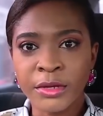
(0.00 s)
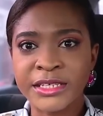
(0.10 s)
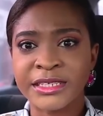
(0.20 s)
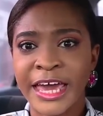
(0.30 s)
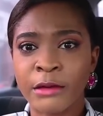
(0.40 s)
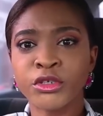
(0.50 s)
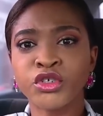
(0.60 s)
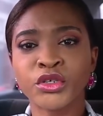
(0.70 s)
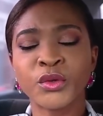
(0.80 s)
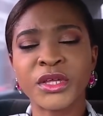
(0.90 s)
His
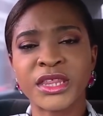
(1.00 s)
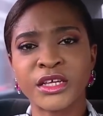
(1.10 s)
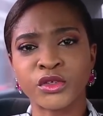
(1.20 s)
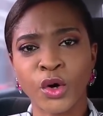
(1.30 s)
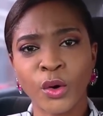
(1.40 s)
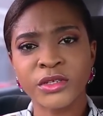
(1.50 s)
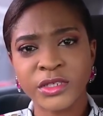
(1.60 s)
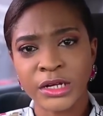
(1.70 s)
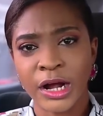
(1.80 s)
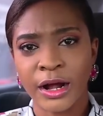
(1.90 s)
chemistry with his
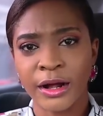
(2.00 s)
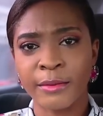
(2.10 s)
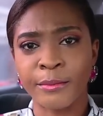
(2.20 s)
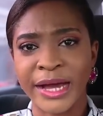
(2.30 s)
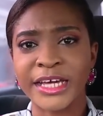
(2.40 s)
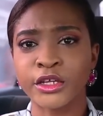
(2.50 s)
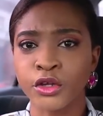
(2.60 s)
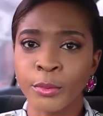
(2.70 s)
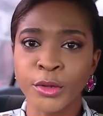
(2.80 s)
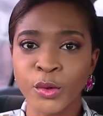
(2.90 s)
co-star Banky
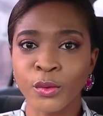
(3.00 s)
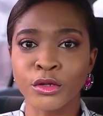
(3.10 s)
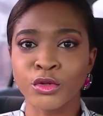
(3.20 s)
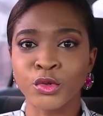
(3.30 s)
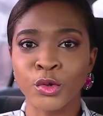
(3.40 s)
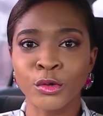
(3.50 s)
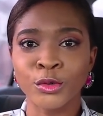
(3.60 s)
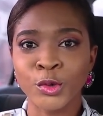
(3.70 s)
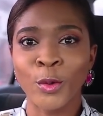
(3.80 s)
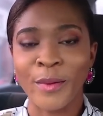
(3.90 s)
W was
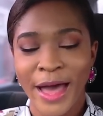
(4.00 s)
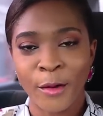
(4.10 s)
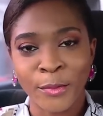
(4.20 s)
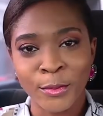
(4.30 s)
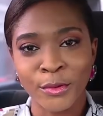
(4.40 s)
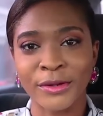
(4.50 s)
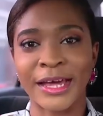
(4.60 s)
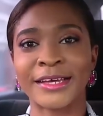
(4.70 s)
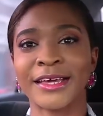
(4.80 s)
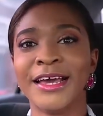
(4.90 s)
so palpable.
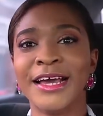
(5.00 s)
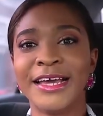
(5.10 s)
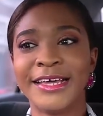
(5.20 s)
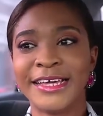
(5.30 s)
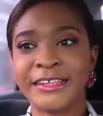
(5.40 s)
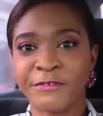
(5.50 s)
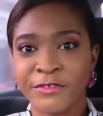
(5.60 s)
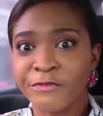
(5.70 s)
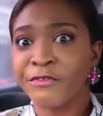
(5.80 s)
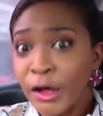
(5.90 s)
Like, it
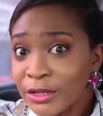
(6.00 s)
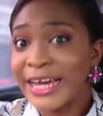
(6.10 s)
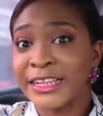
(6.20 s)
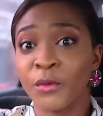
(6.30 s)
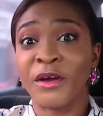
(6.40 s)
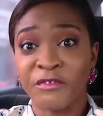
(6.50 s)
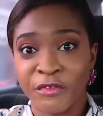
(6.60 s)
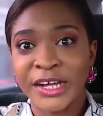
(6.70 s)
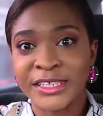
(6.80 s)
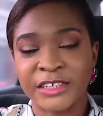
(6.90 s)
felt like they were
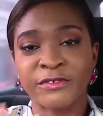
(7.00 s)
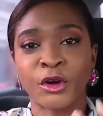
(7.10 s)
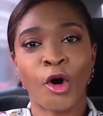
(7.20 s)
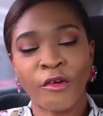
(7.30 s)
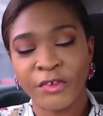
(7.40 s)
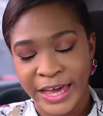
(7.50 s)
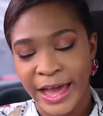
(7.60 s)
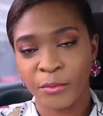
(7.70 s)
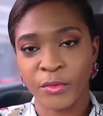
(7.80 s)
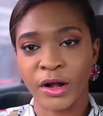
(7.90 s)
friends even off
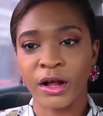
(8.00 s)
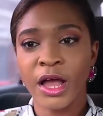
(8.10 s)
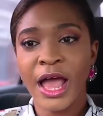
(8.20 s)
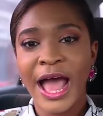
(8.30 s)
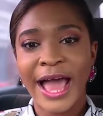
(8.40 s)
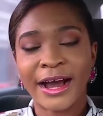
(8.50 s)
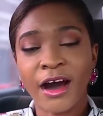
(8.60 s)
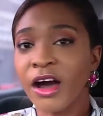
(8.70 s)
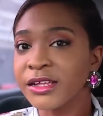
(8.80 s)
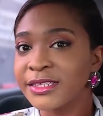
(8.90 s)
camera. I
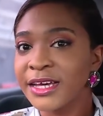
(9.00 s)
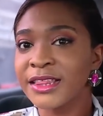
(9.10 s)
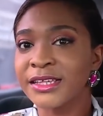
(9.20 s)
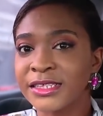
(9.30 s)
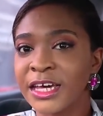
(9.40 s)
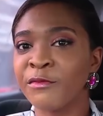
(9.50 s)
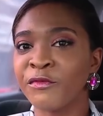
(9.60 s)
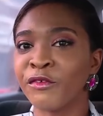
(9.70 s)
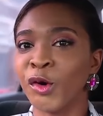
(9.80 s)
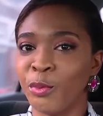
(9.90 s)
can't say the same
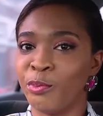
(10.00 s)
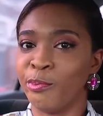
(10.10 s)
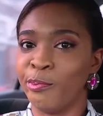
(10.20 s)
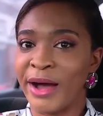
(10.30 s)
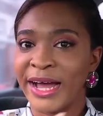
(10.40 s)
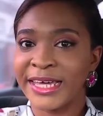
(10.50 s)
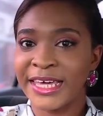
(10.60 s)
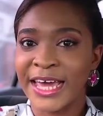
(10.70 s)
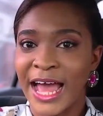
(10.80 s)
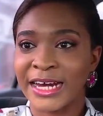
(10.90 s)
for
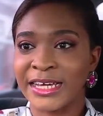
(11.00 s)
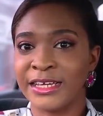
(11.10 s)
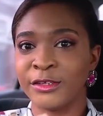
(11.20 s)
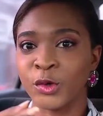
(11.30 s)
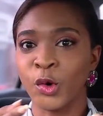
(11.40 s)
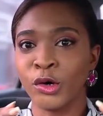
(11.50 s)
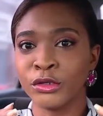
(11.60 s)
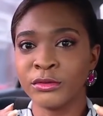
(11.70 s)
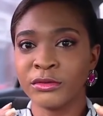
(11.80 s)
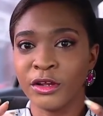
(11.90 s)
Banky and his
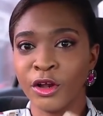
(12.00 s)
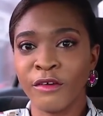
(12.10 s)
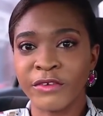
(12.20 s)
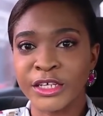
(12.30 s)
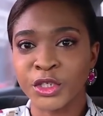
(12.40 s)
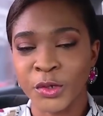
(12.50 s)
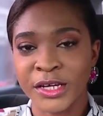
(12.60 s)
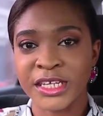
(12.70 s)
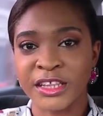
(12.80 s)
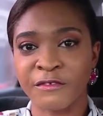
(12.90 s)
own love
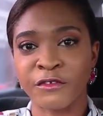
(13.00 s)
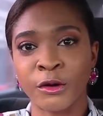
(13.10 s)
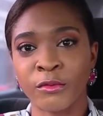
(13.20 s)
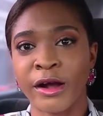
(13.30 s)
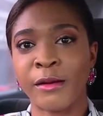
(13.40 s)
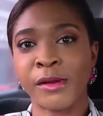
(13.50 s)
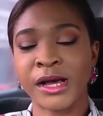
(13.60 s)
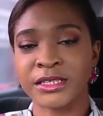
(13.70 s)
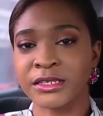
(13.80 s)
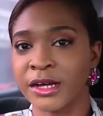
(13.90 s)
interest in the film,
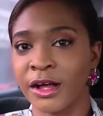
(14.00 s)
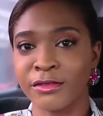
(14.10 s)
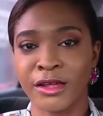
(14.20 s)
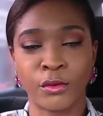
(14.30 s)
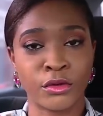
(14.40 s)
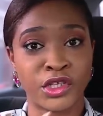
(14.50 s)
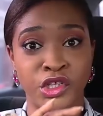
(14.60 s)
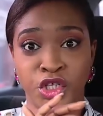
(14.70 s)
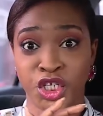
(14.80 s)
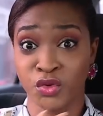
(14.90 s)
Rahama Sadau. There was
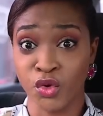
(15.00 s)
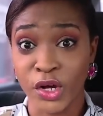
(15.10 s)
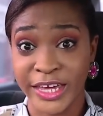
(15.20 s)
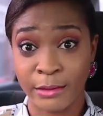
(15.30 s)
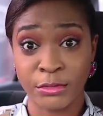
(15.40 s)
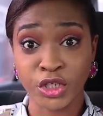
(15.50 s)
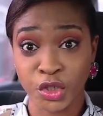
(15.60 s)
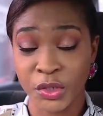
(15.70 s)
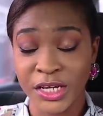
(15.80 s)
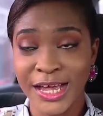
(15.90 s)
zero
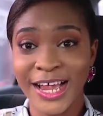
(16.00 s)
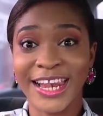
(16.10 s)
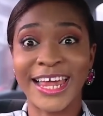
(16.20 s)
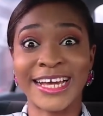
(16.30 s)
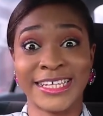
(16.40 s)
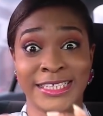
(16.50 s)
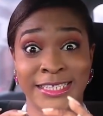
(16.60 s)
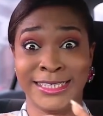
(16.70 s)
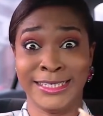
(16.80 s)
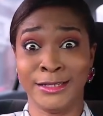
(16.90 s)
chemistry, like
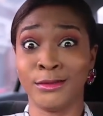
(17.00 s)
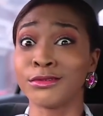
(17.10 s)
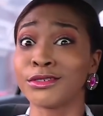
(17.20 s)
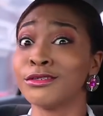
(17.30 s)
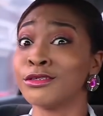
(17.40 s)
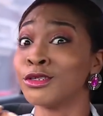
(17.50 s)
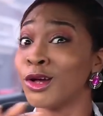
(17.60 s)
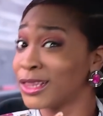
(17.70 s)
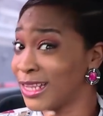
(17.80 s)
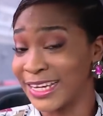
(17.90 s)
zilch,
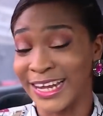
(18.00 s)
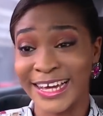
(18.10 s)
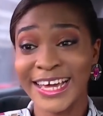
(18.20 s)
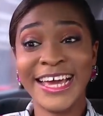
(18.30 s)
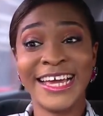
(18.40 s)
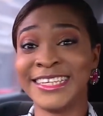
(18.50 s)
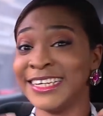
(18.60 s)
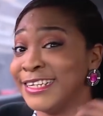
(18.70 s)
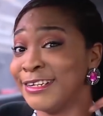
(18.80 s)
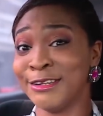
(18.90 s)
nothing. Like, it
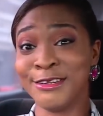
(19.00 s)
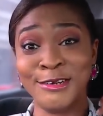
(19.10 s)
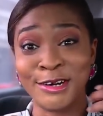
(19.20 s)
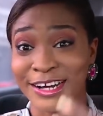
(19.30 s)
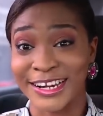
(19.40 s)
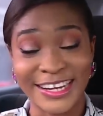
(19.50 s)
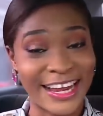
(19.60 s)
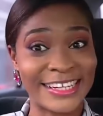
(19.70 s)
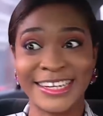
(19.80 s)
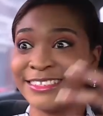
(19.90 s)
didn't look
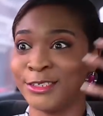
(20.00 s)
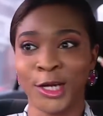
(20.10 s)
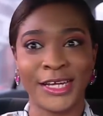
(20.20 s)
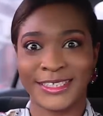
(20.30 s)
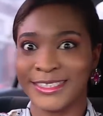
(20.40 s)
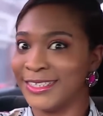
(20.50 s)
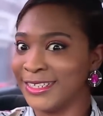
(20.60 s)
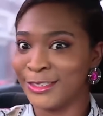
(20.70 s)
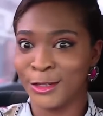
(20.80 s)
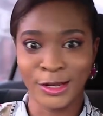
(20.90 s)
like they just
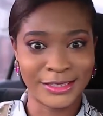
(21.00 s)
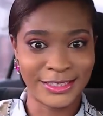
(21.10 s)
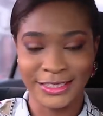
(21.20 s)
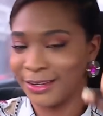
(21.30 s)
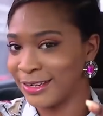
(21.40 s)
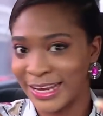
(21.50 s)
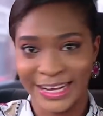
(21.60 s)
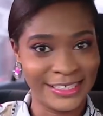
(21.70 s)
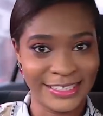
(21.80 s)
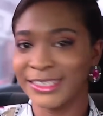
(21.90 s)
did not gel. Like,
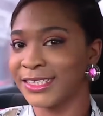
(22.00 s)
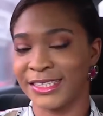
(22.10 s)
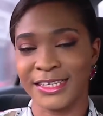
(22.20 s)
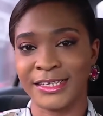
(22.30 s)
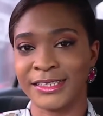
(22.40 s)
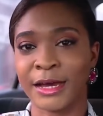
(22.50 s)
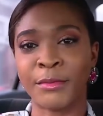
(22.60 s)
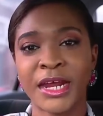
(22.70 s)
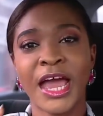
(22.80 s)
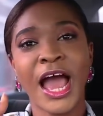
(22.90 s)
I didn't see it. I
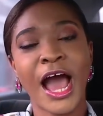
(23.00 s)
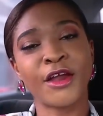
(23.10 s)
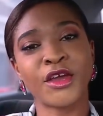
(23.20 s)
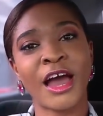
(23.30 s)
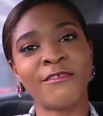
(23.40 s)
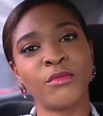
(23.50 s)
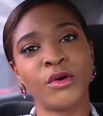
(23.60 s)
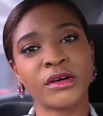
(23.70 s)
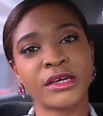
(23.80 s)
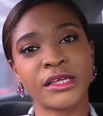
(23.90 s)
mean, how do you have
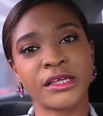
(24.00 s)
more